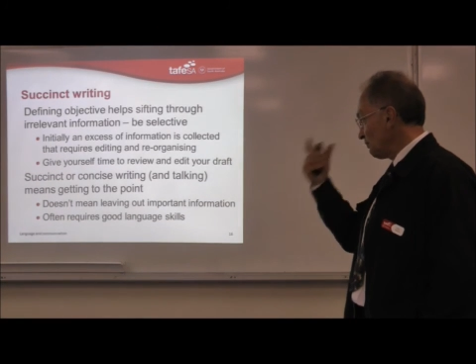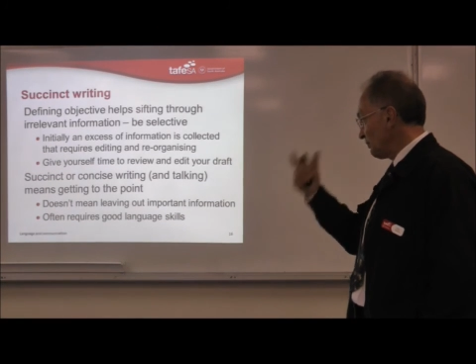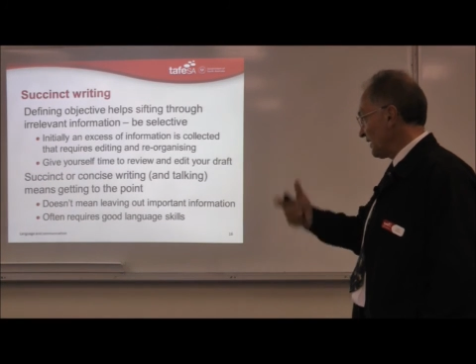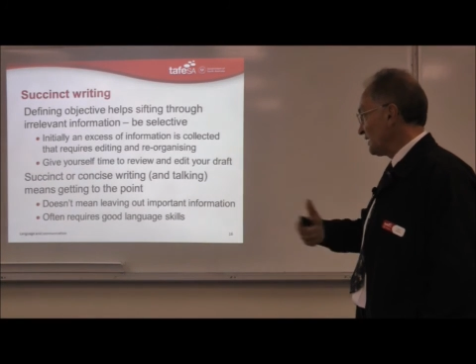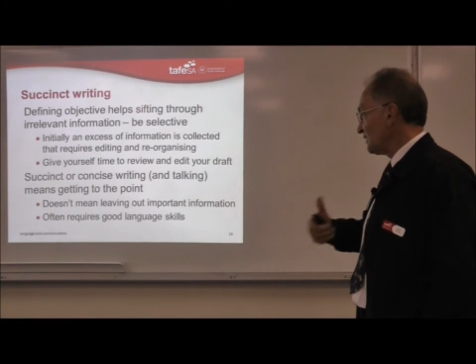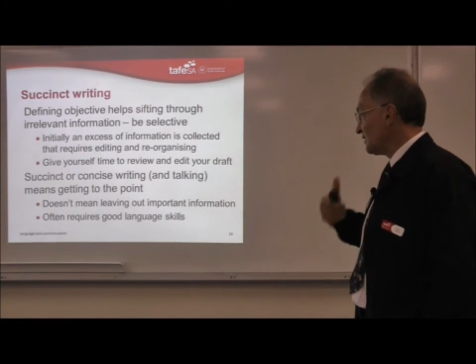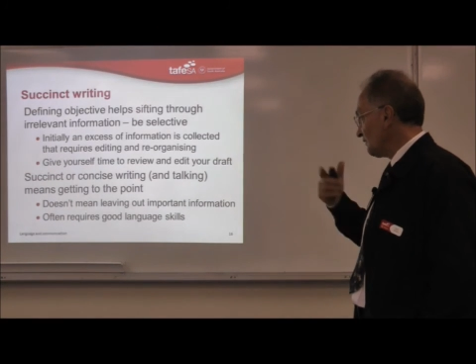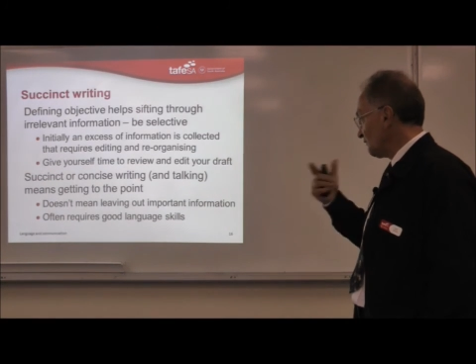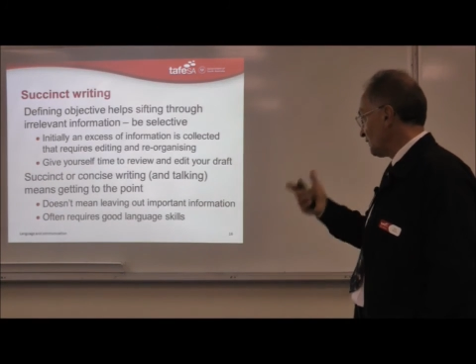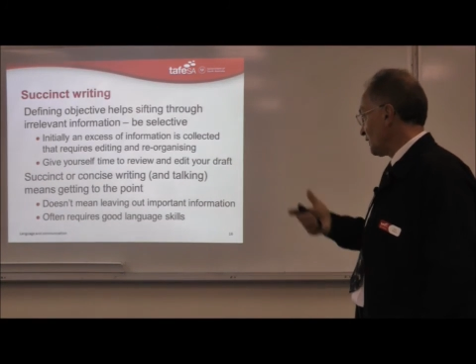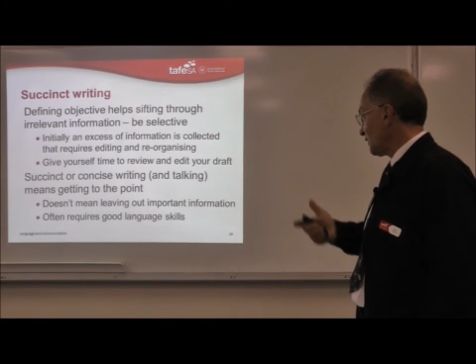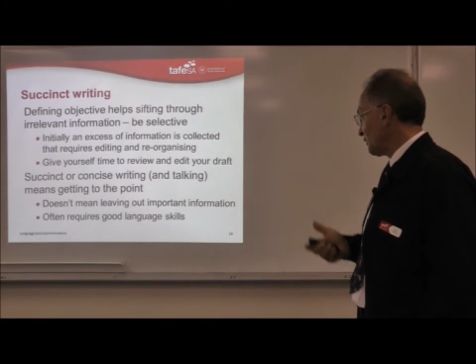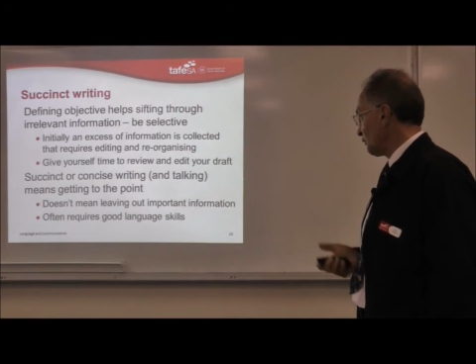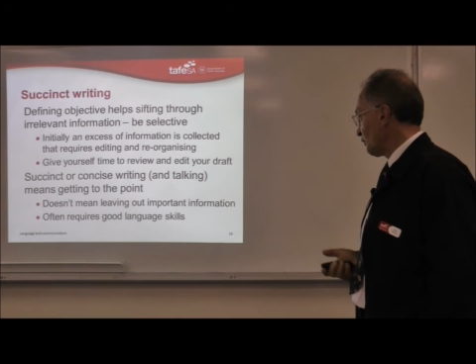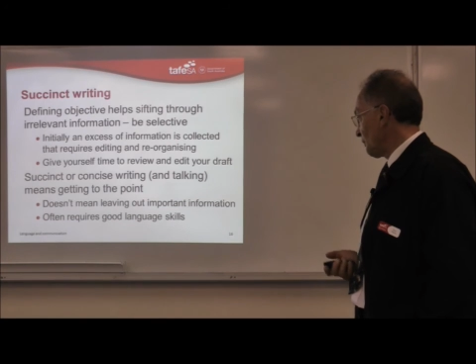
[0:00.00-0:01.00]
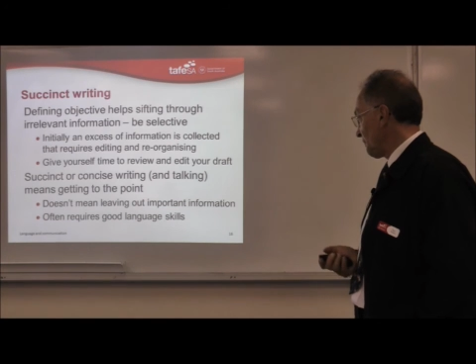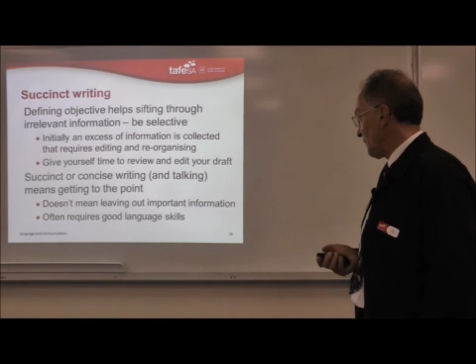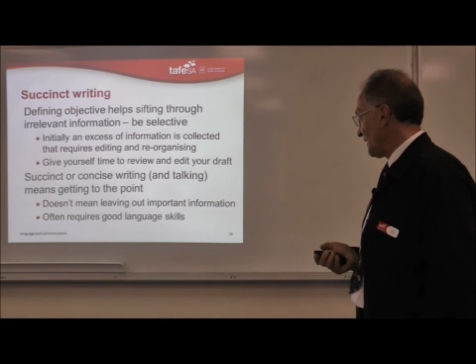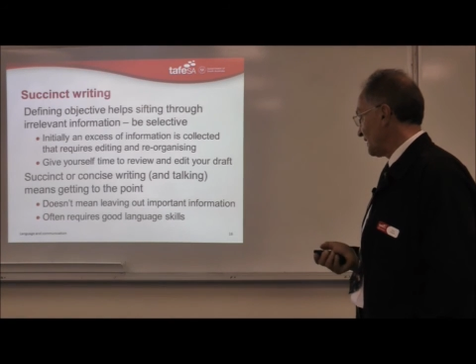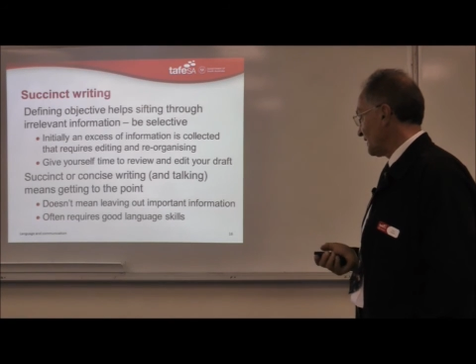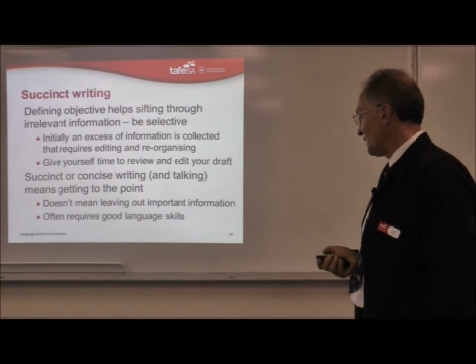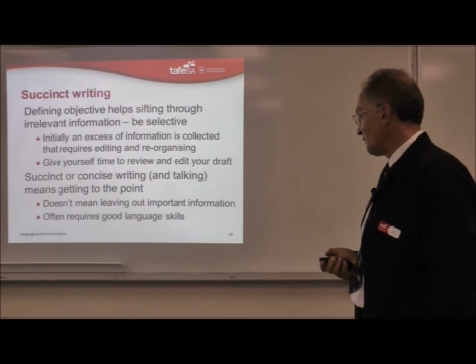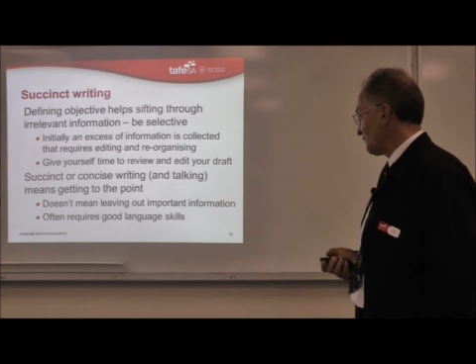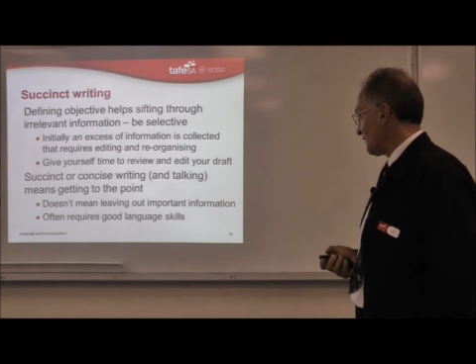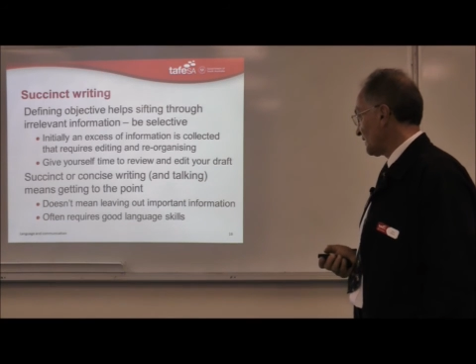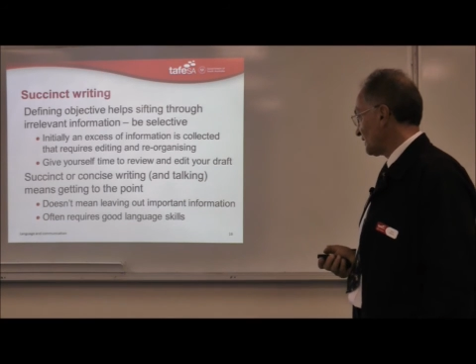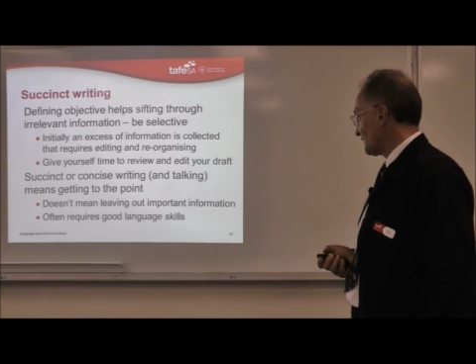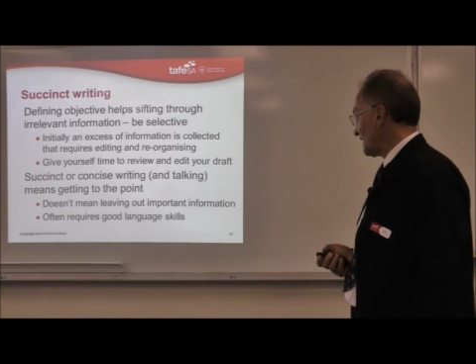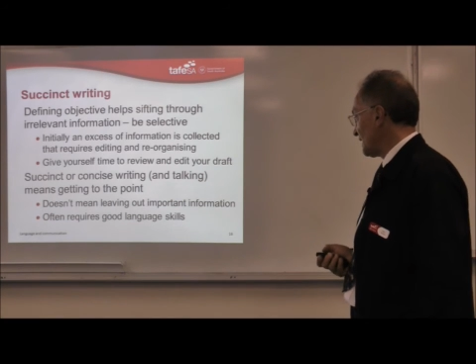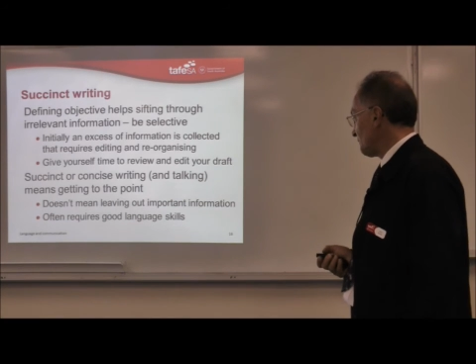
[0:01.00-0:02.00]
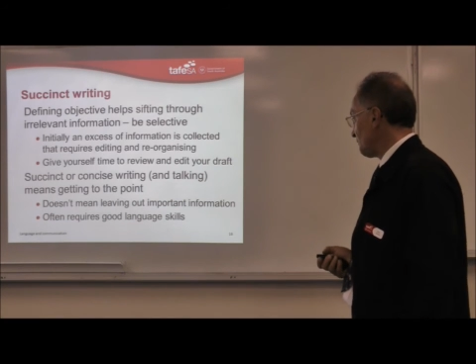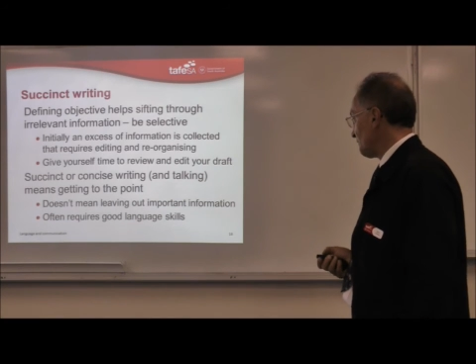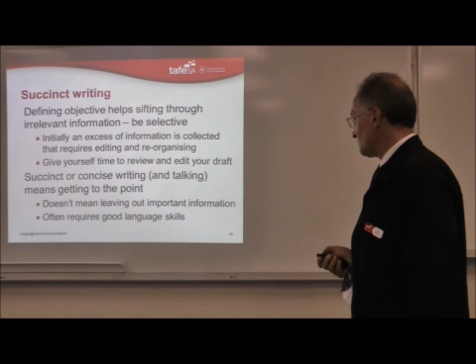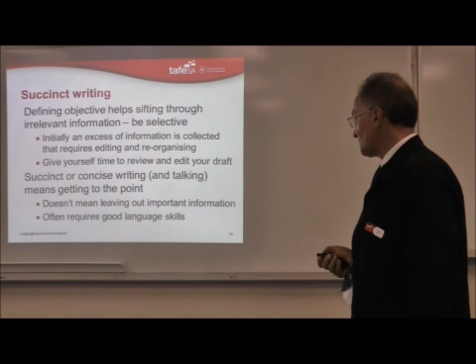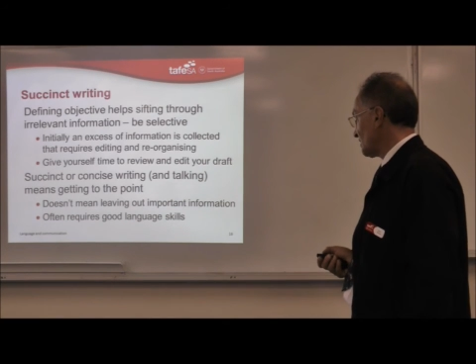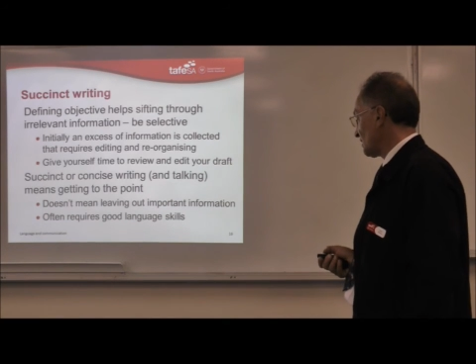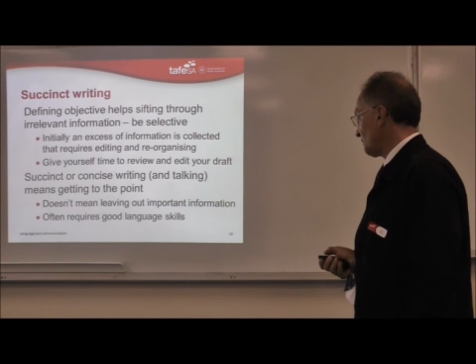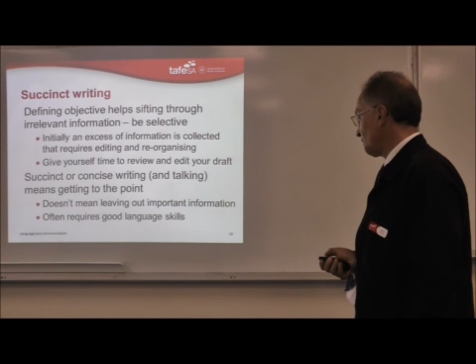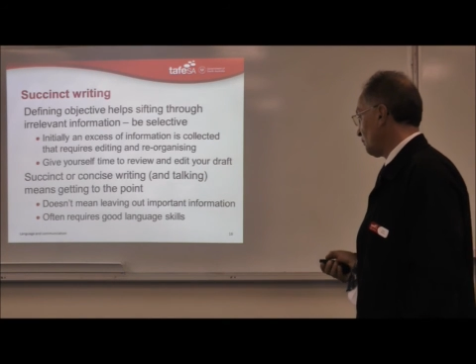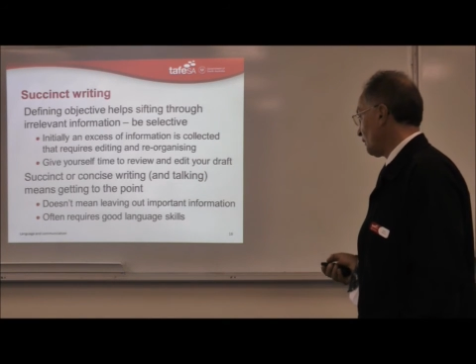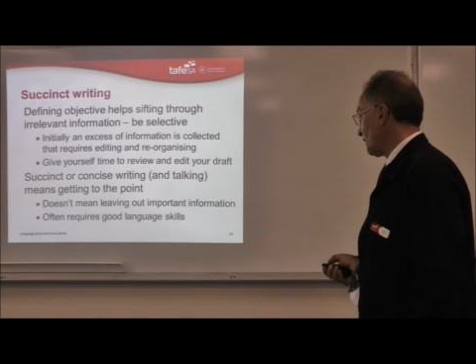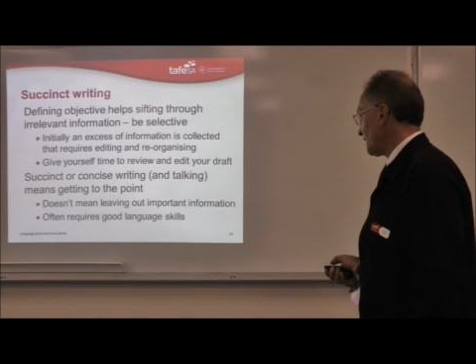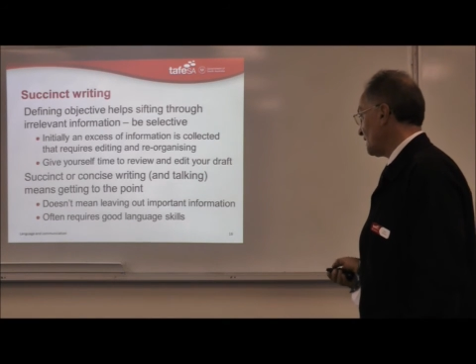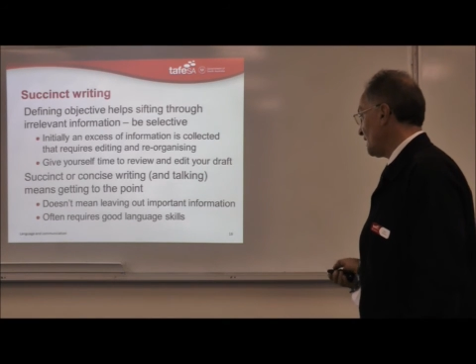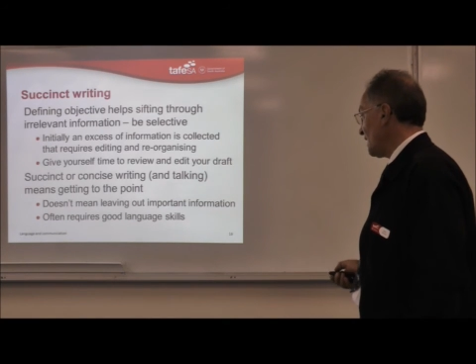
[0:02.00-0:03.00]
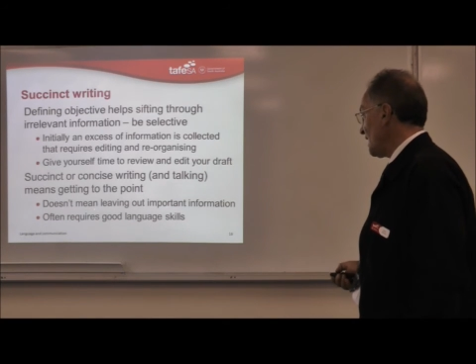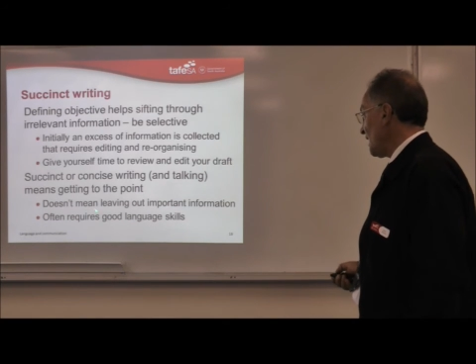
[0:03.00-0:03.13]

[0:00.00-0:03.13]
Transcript: being very repetitive and keep to the point.